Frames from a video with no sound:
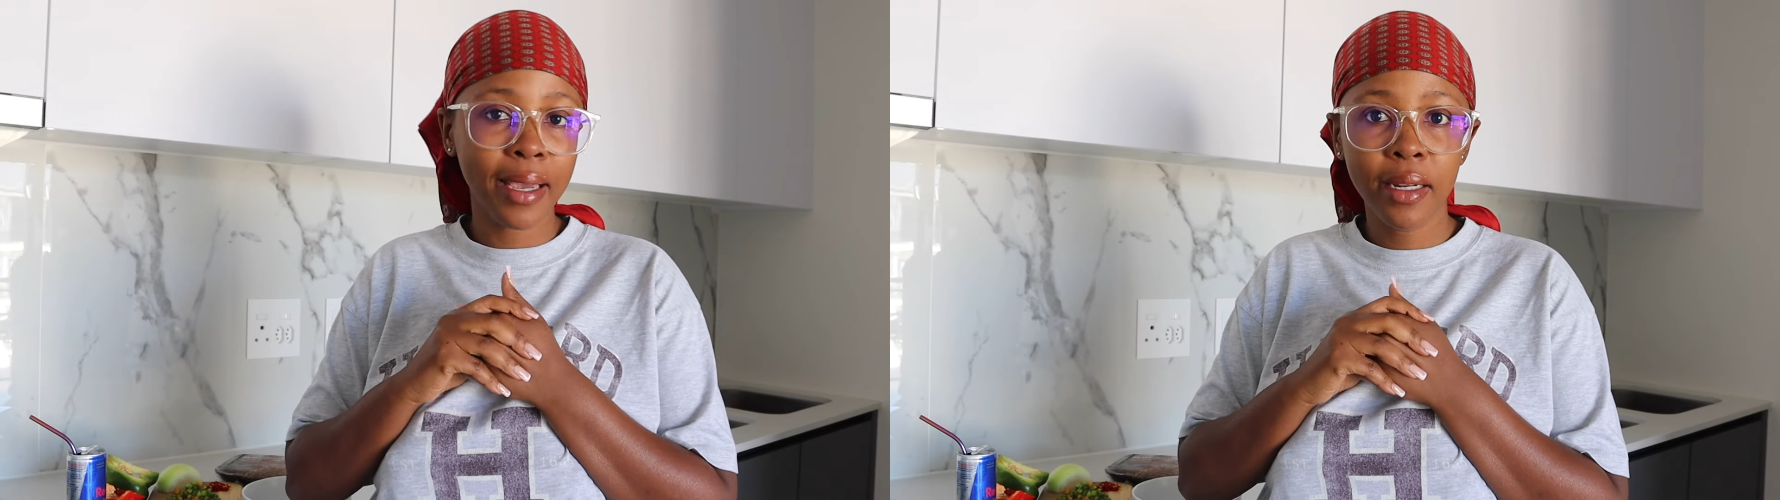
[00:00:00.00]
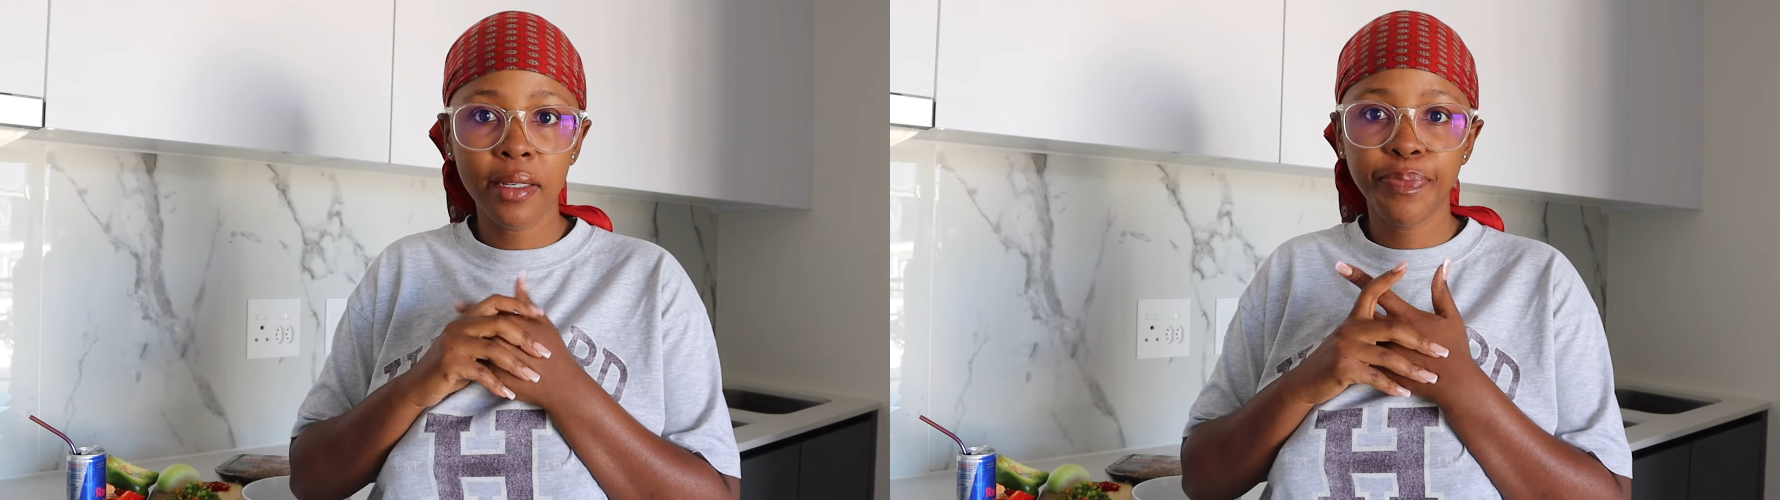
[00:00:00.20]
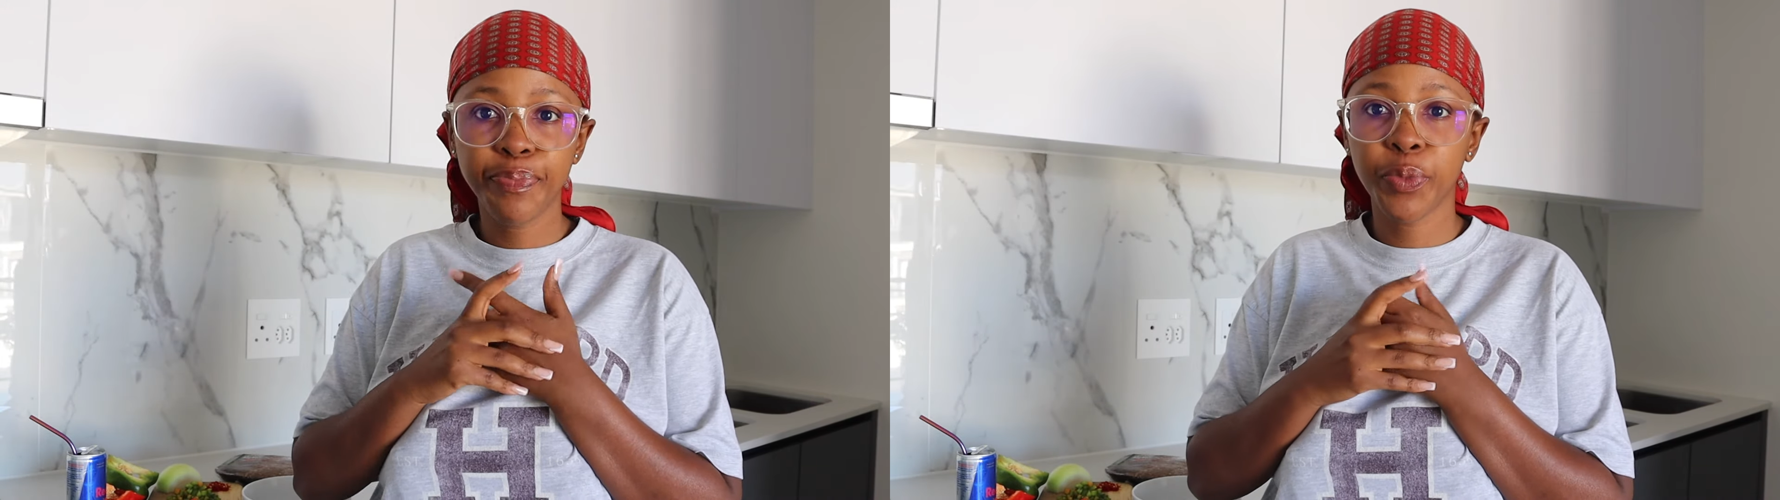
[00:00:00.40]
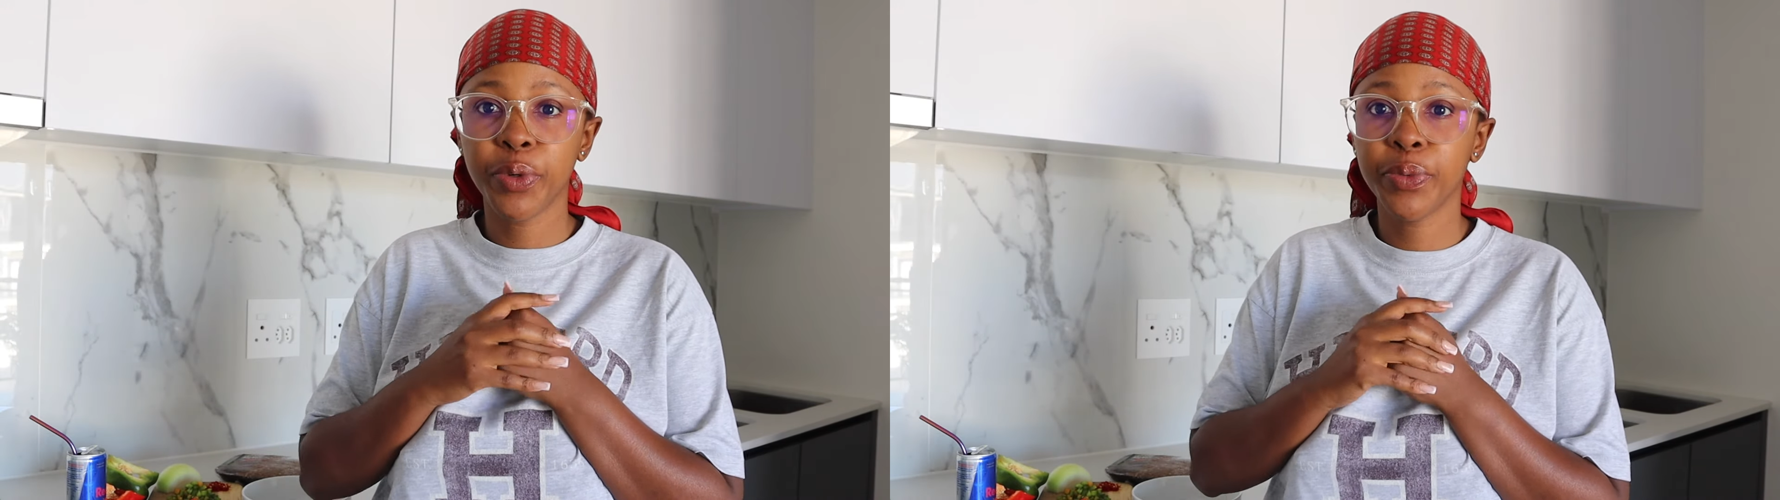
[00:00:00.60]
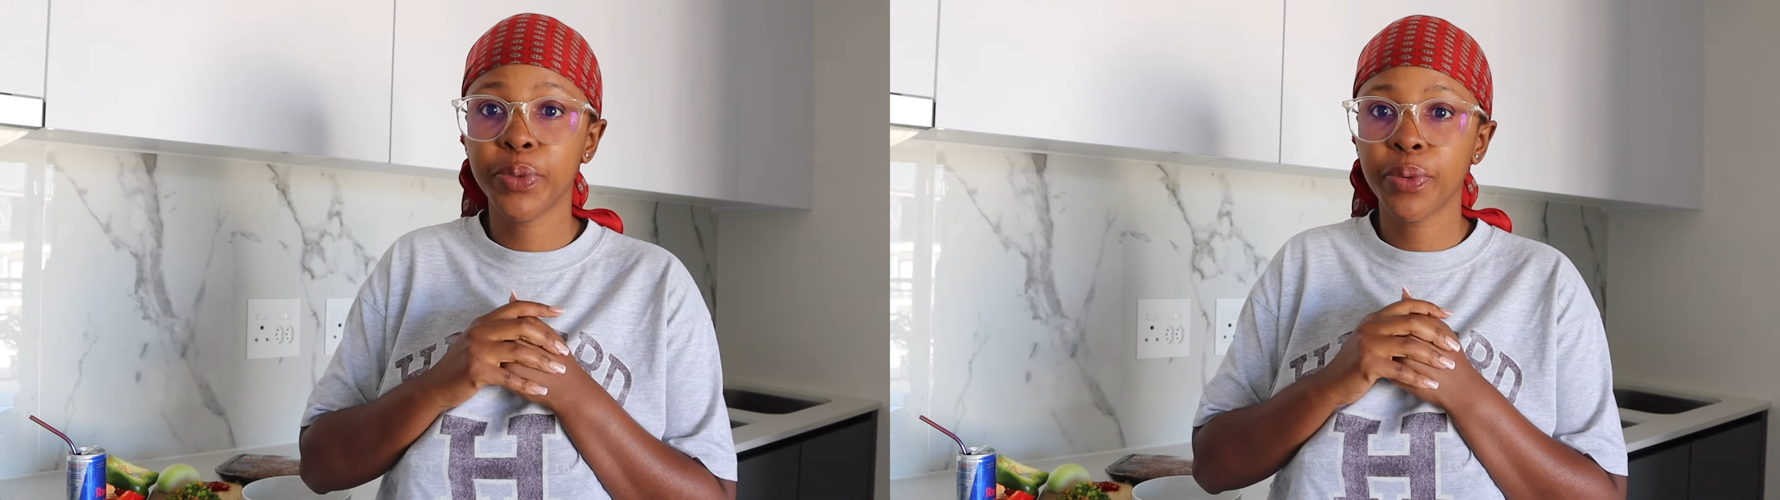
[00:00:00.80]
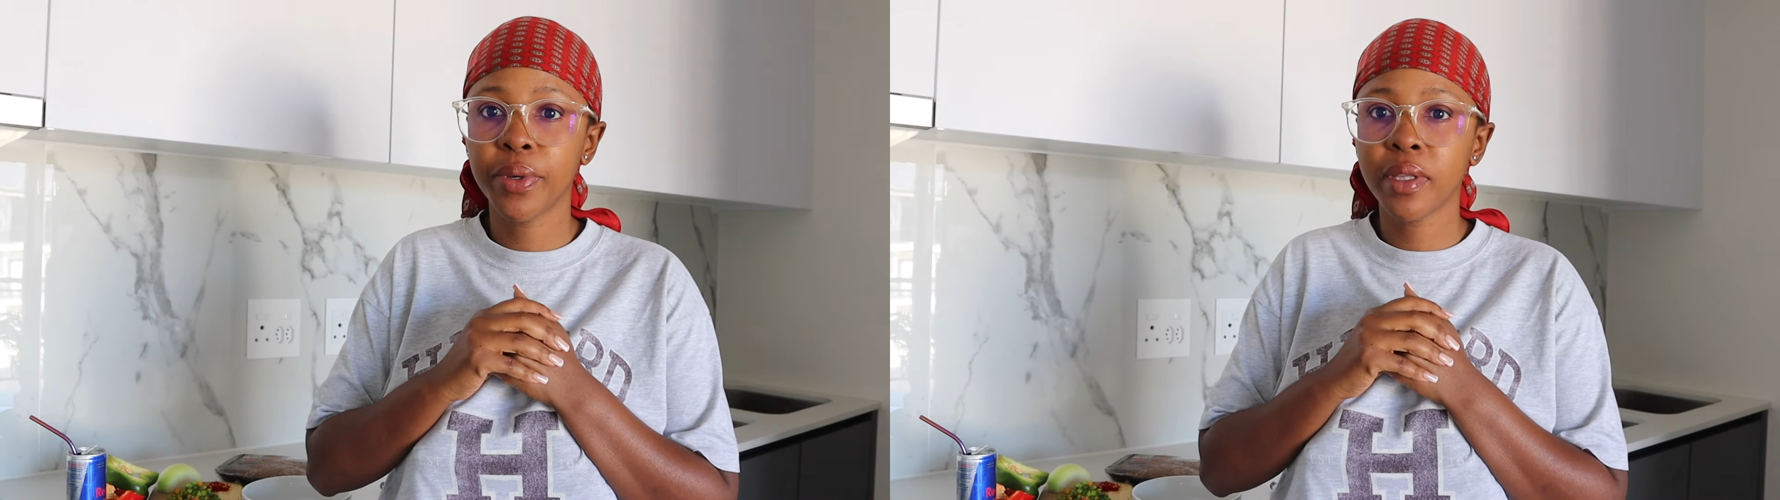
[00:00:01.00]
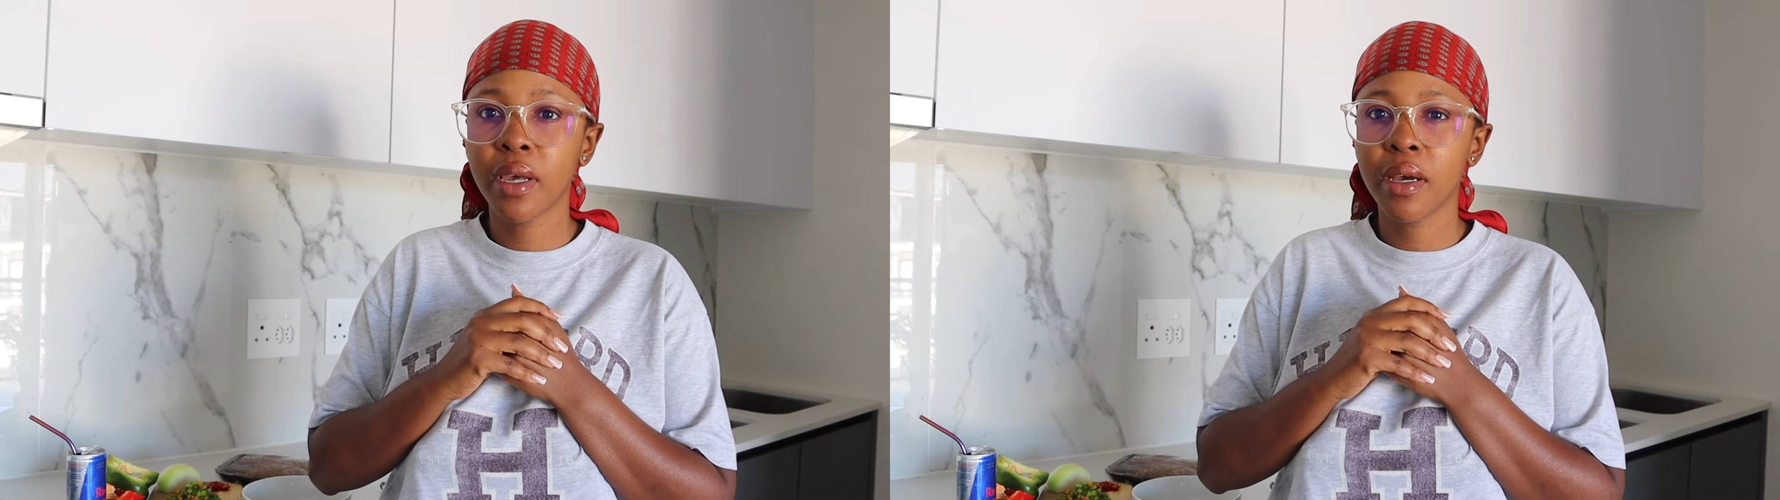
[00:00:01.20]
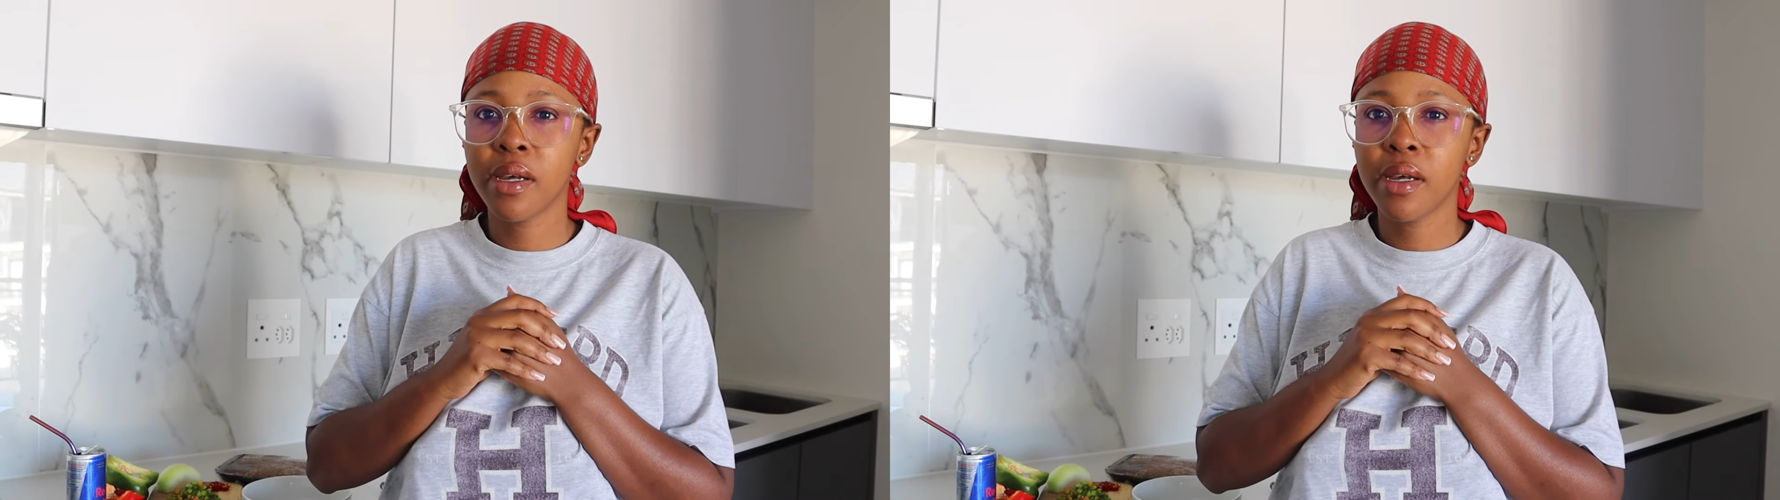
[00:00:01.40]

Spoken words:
earlier when I was doing